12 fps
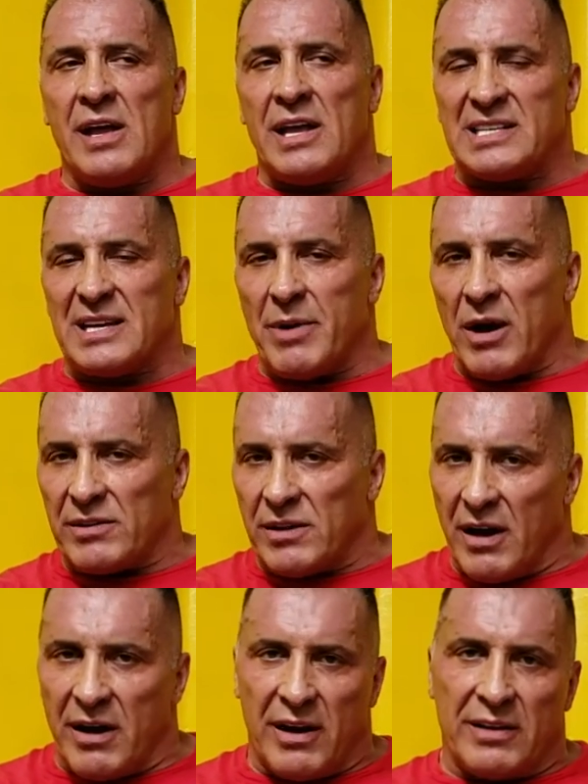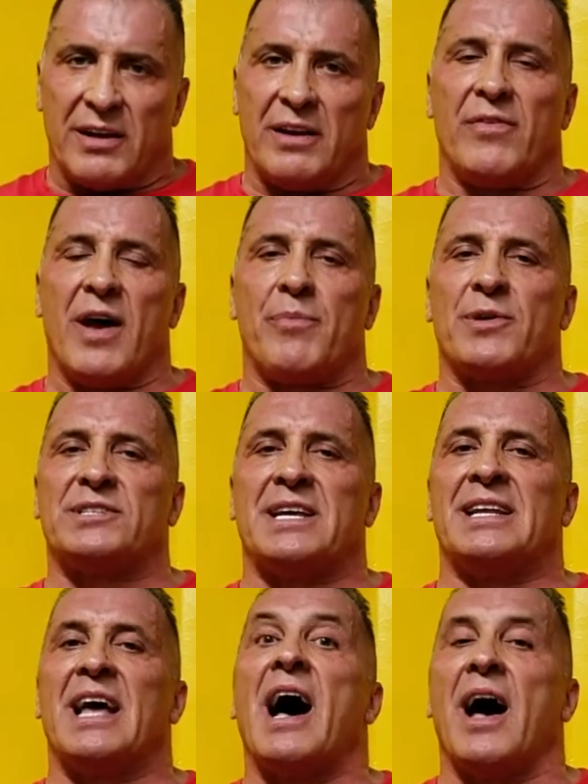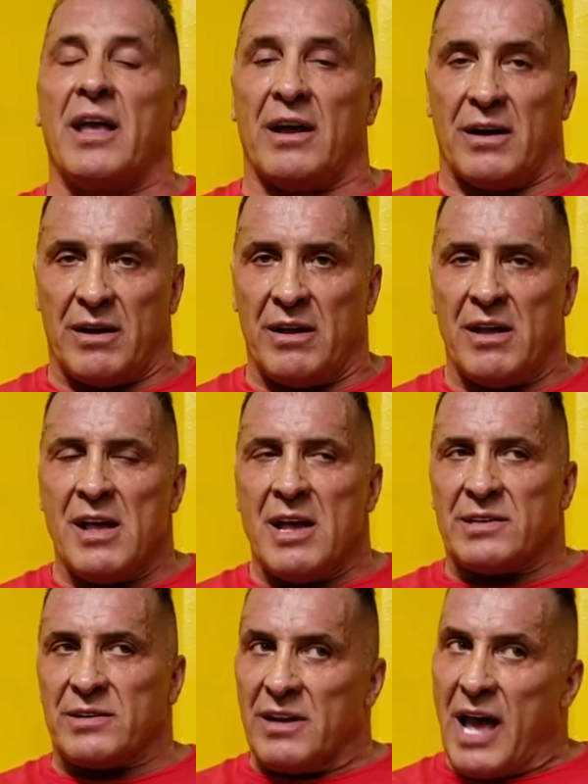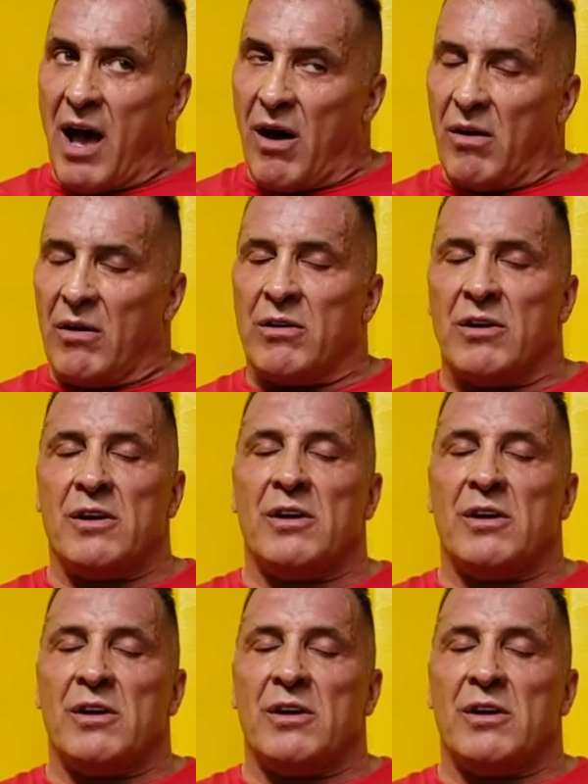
it's about 30, 35% higher. So now